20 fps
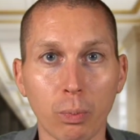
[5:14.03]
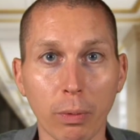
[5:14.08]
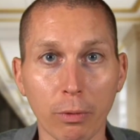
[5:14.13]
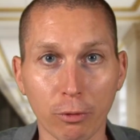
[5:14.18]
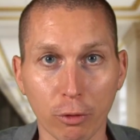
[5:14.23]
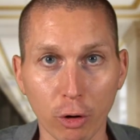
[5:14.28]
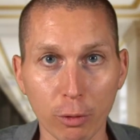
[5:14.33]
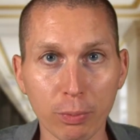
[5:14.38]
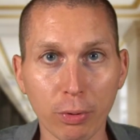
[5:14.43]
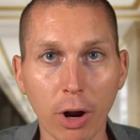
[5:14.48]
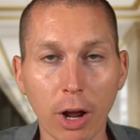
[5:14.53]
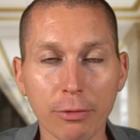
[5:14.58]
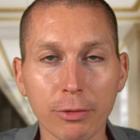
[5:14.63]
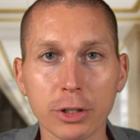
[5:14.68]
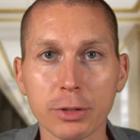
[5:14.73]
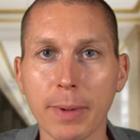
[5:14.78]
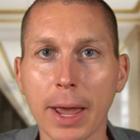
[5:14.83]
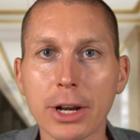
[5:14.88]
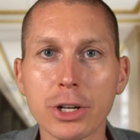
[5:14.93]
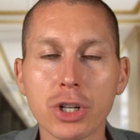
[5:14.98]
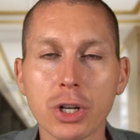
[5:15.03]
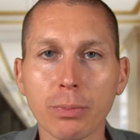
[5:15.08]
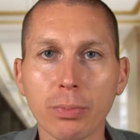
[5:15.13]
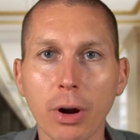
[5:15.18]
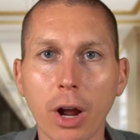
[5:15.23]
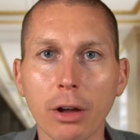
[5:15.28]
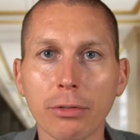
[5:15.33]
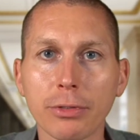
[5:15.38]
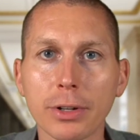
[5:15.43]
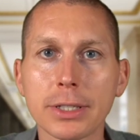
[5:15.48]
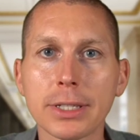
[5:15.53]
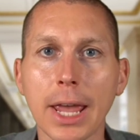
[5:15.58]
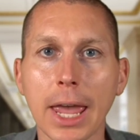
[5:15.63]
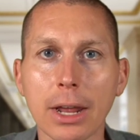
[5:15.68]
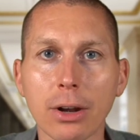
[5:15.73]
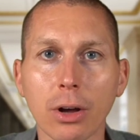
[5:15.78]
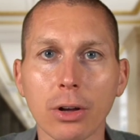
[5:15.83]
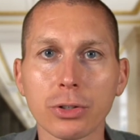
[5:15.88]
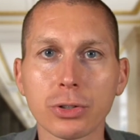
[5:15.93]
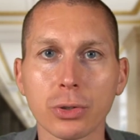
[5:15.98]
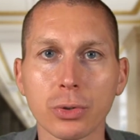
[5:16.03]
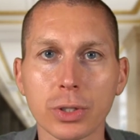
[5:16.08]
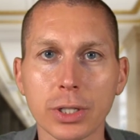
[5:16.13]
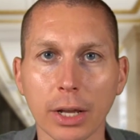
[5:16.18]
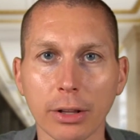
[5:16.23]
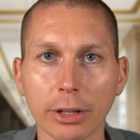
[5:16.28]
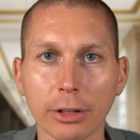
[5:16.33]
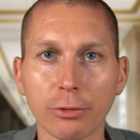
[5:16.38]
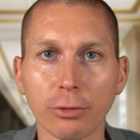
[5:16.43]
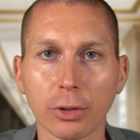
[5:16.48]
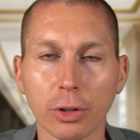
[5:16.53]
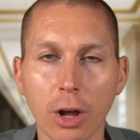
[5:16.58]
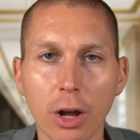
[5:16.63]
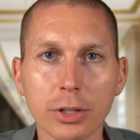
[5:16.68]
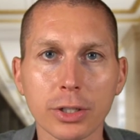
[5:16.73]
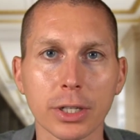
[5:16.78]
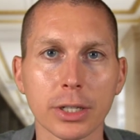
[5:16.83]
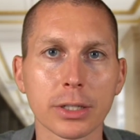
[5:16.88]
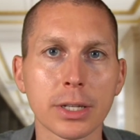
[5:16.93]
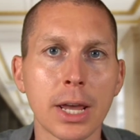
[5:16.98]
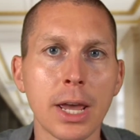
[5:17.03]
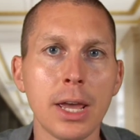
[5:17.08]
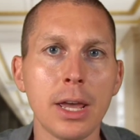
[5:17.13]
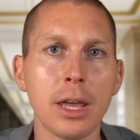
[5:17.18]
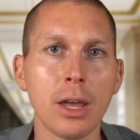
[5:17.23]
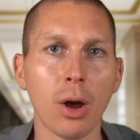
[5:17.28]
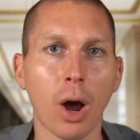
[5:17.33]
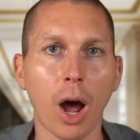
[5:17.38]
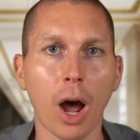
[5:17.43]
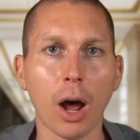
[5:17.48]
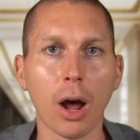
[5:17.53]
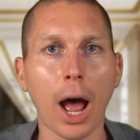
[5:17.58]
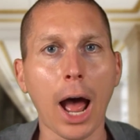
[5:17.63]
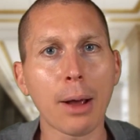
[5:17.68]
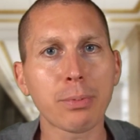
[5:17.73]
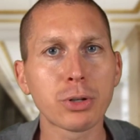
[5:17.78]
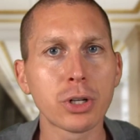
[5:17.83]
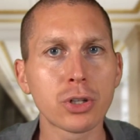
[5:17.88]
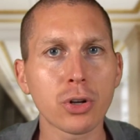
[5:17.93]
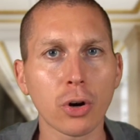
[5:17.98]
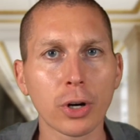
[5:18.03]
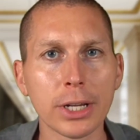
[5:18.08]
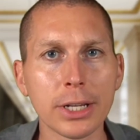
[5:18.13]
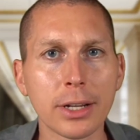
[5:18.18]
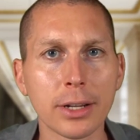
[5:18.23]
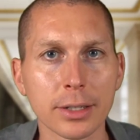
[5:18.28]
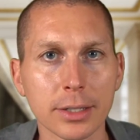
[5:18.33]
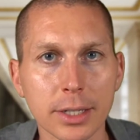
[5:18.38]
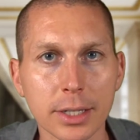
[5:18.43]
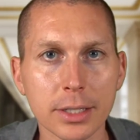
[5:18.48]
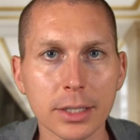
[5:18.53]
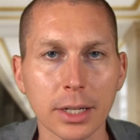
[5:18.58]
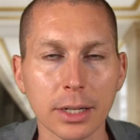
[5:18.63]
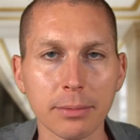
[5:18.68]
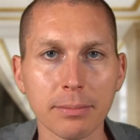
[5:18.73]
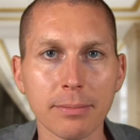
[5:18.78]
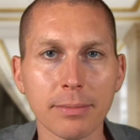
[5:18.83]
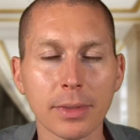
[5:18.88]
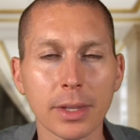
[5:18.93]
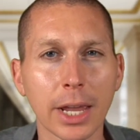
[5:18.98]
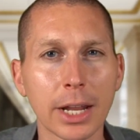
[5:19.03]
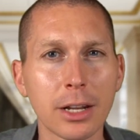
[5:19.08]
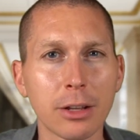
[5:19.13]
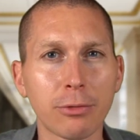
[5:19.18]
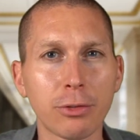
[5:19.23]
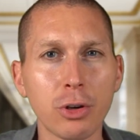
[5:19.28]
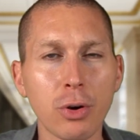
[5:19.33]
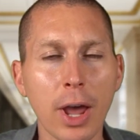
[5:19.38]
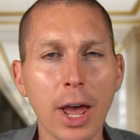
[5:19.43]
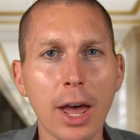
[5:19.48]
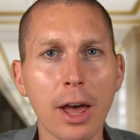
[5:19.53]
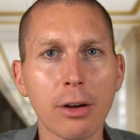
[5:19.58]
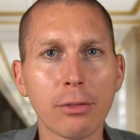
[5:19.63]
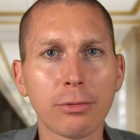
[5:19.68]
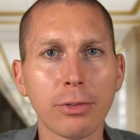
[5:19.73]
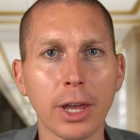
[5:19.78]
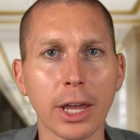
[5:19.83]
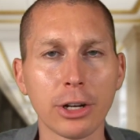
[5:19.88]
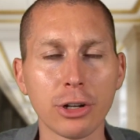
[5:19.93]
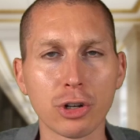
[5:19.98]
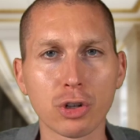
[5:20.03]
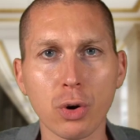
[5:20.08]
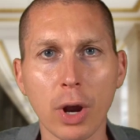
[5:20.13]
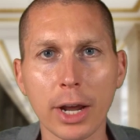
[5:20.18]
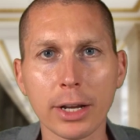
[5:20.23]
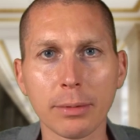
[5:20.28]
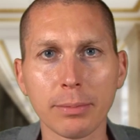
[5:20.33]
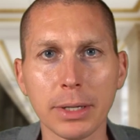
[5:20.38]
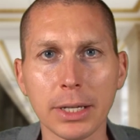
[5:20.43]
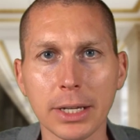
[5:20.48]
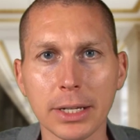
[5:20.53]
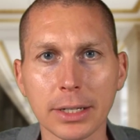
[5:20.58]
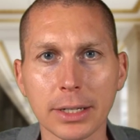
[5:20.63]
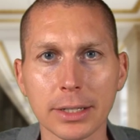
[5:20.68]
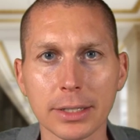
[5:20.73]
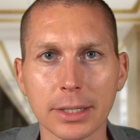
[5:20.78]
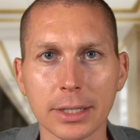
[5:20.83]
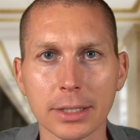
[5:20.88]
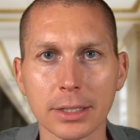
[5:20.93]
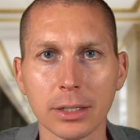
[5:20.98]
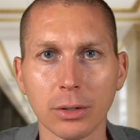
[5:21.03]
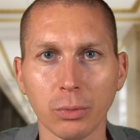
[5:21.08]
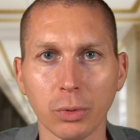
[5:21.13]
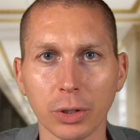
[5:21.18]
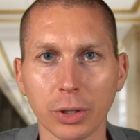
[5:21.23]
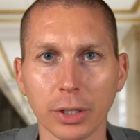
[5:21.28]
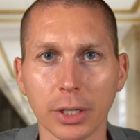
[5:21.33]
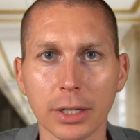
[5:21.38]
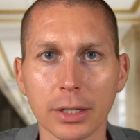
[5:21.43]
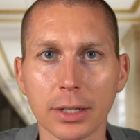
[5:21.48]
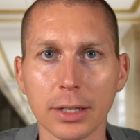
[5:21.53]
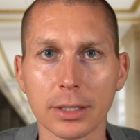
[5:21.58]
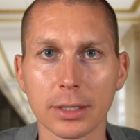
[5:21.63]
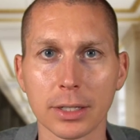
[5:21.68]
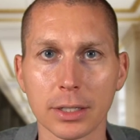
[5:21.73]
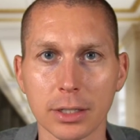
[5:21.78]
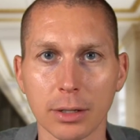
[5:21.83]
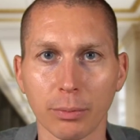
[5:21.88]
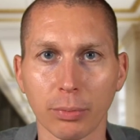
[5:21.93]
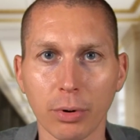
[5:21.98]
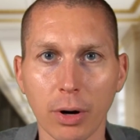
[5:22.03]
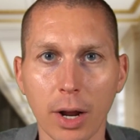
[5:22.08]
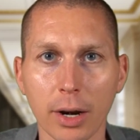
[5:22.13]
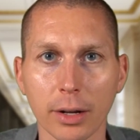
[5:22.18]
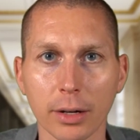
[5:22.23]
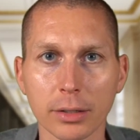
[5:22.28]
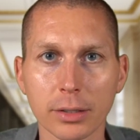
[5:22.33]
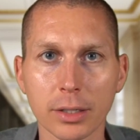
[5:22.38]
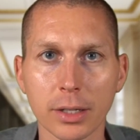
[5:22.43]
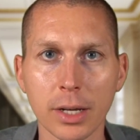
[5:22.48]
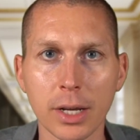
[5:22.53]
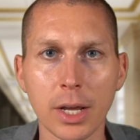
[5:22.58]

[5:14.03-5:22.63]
for profits, managing profits, and also selling for losses. Options are inconsistent. And if you have and you try to be inconsistent with an inconsistent product,